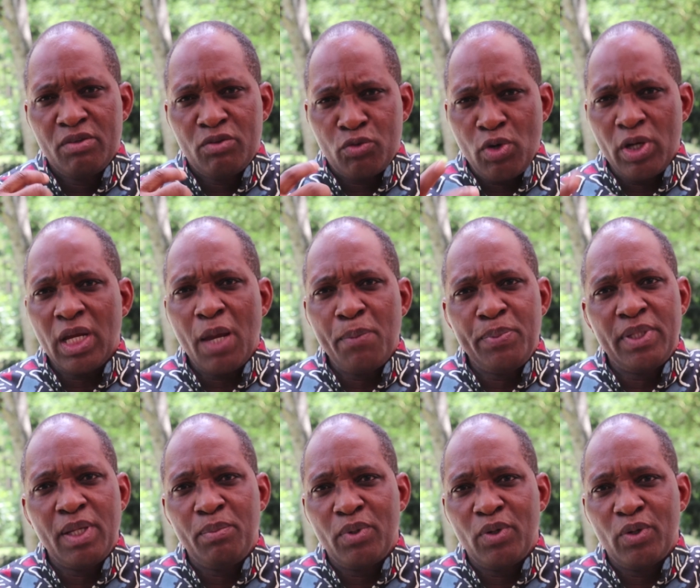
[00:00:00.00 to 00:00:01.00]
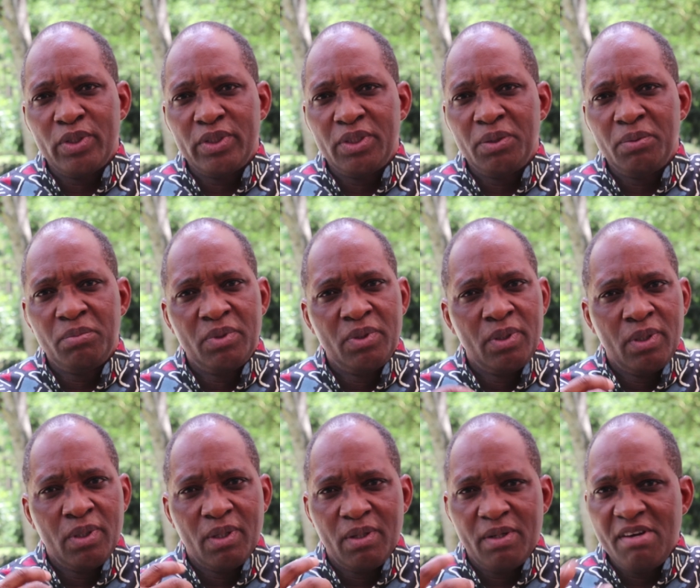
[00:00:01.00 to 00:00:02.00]
strong epidemiology,
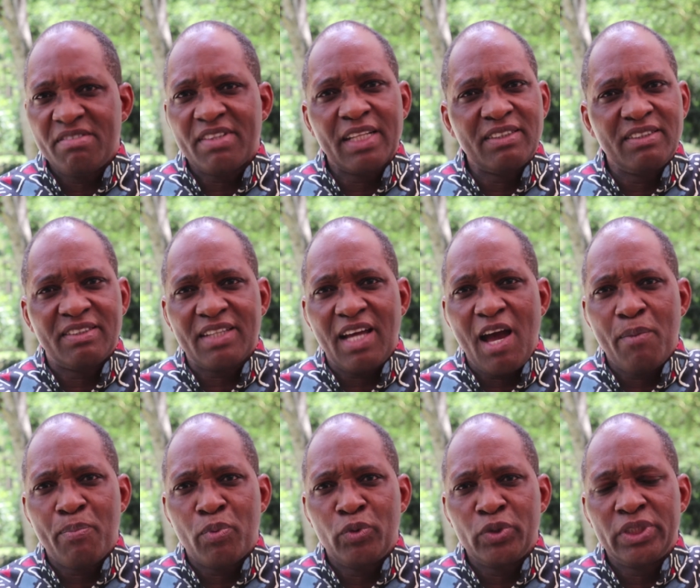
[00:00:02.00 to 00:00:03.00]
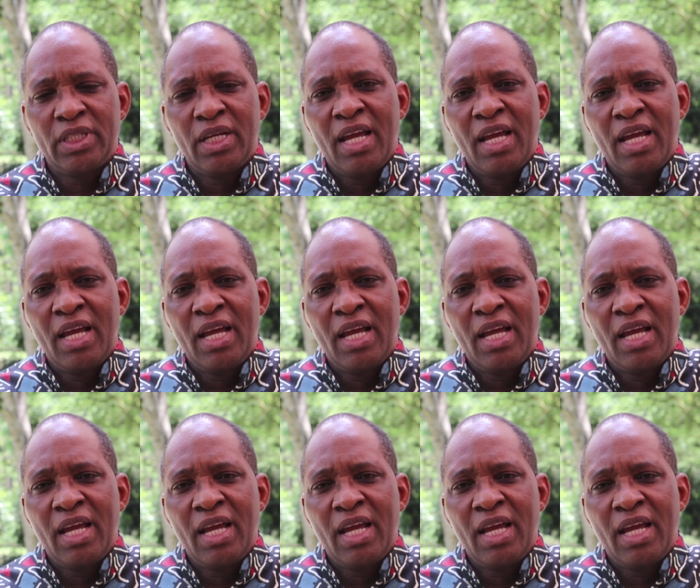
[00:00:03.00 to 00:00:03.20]
great statistical approach,